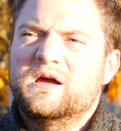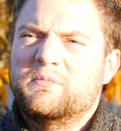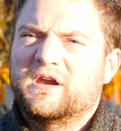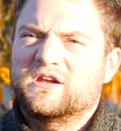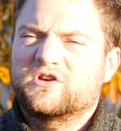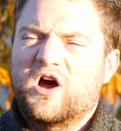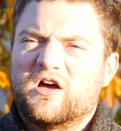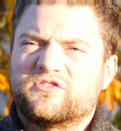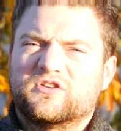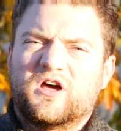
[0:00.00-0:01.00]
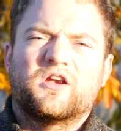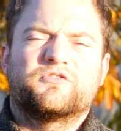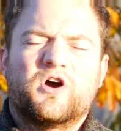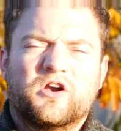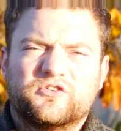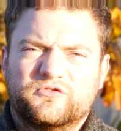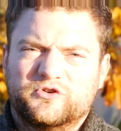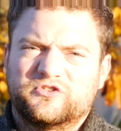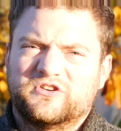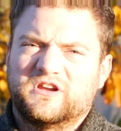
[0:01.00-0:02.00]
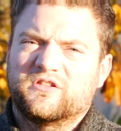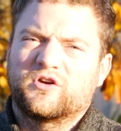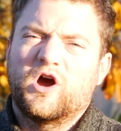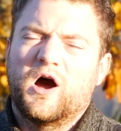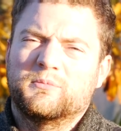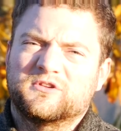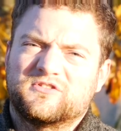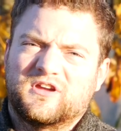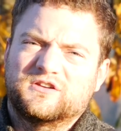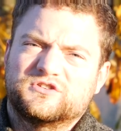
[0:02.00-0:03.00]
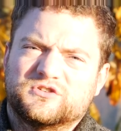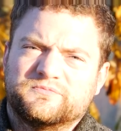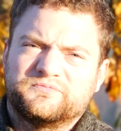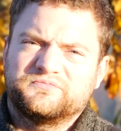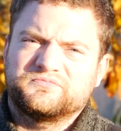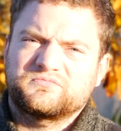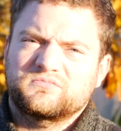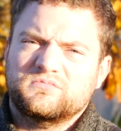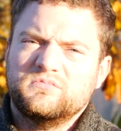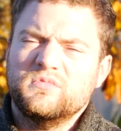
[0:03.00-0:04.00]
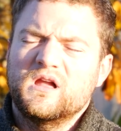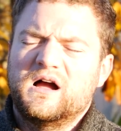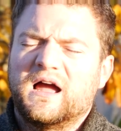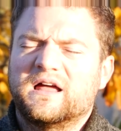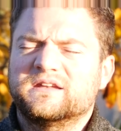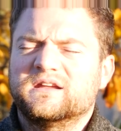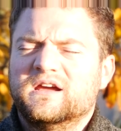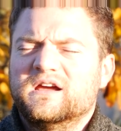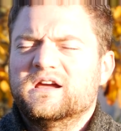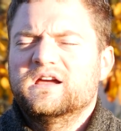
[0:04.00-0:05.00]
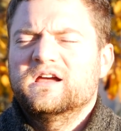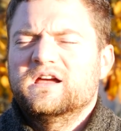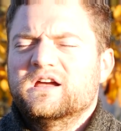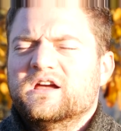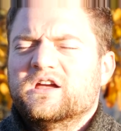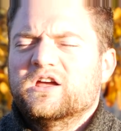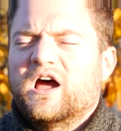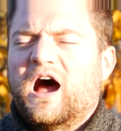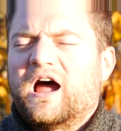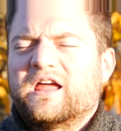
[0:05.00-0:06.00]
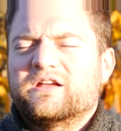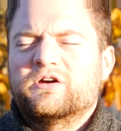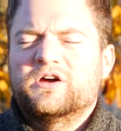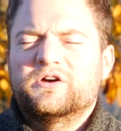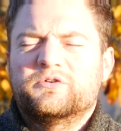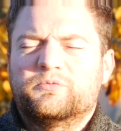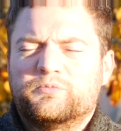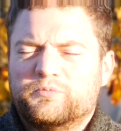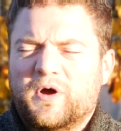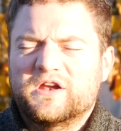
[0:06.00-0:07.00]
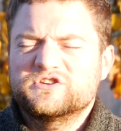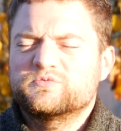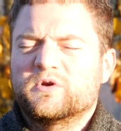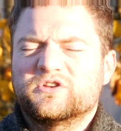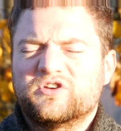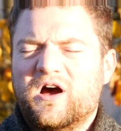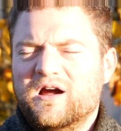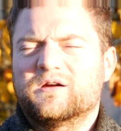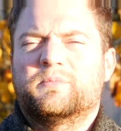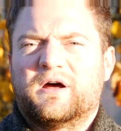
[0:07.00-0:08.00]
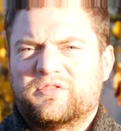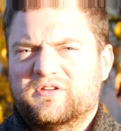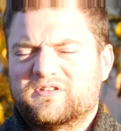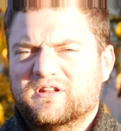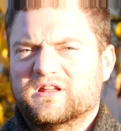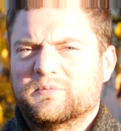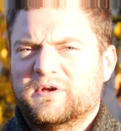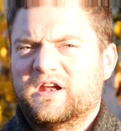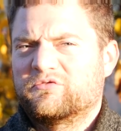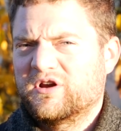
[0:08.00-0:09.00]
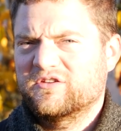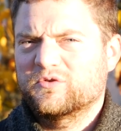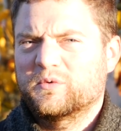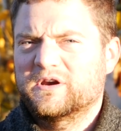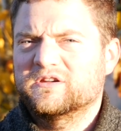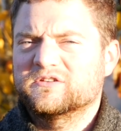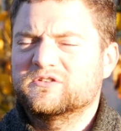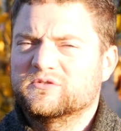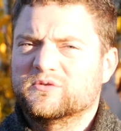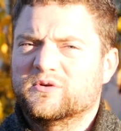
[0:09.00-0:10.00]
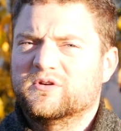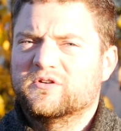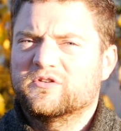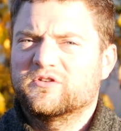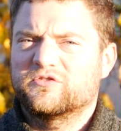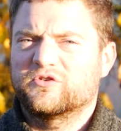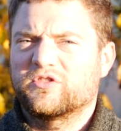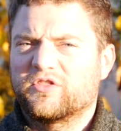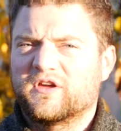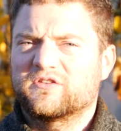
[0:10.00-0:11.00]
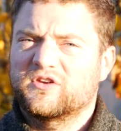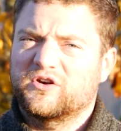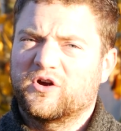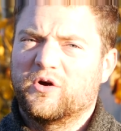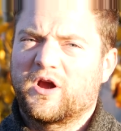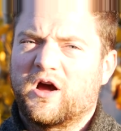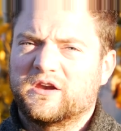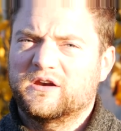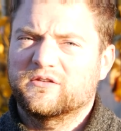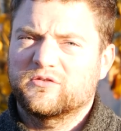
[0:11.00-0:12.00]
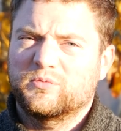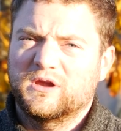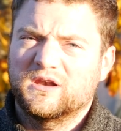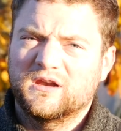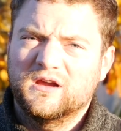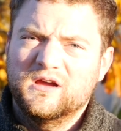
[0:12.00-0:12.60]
but it caused a lot of controversy in the comments section. And I, I just want to talk about this a little bit and raise awareness to certain things that are going on here in Sweden.